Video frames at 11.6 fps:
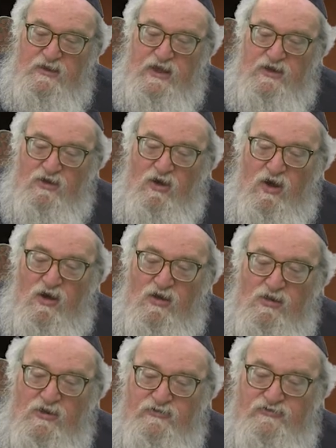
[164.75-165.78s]

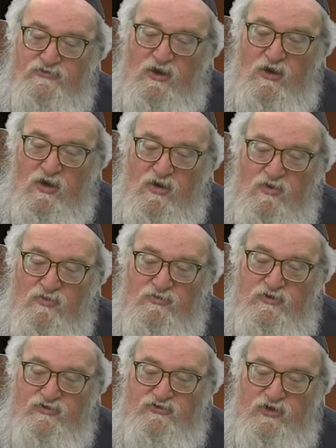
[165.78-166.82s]
Kichol
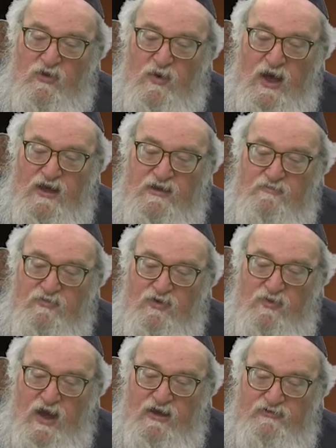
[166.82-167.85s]
Saon Soan
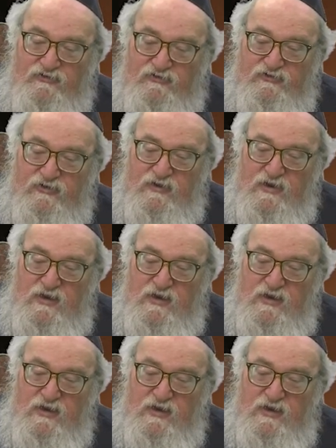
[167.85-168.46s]
Barash.